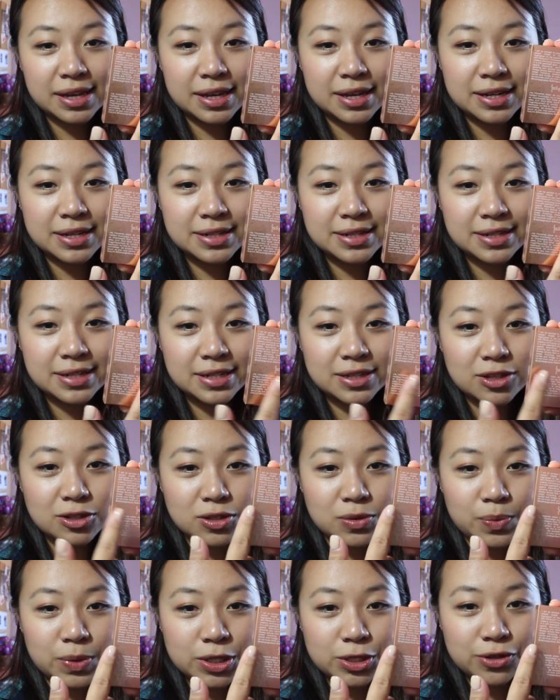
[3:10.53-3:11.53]
and
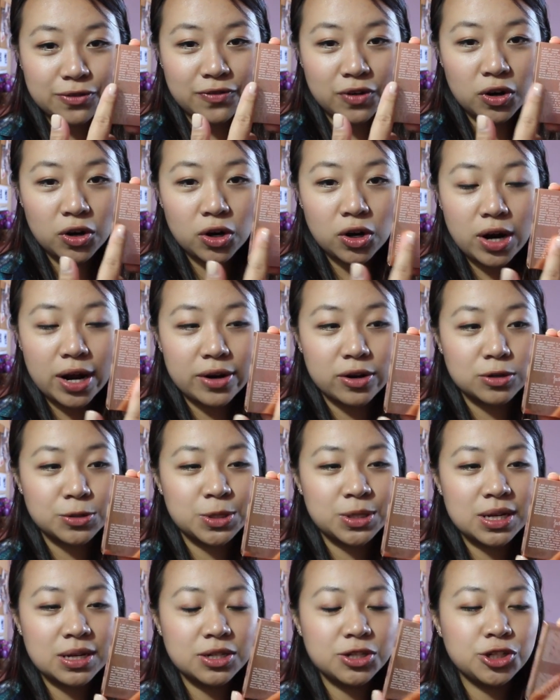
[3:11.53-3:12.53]
there's a picture of her and her
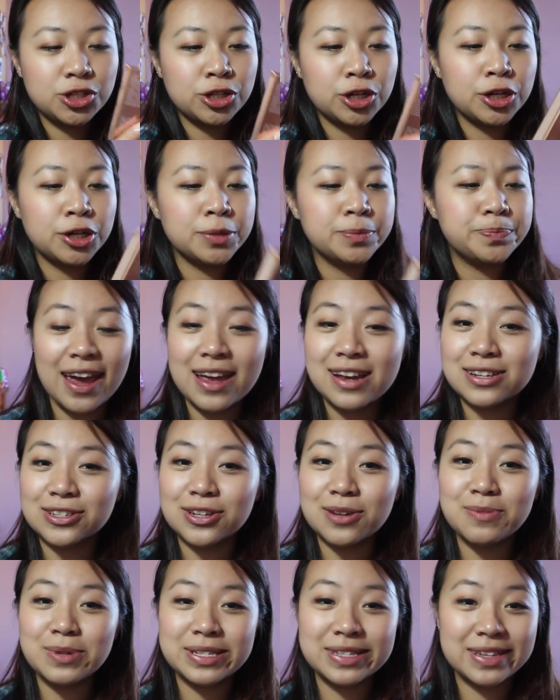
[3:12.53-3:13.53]
signature, and it's
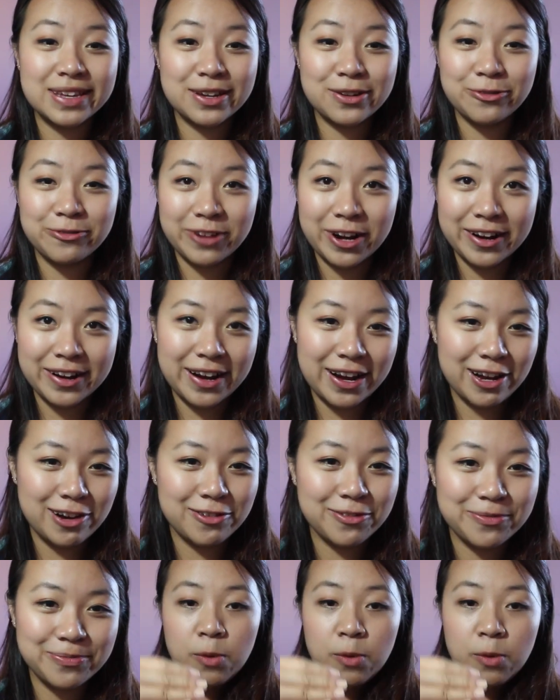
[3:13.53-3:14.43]
on my skin right now.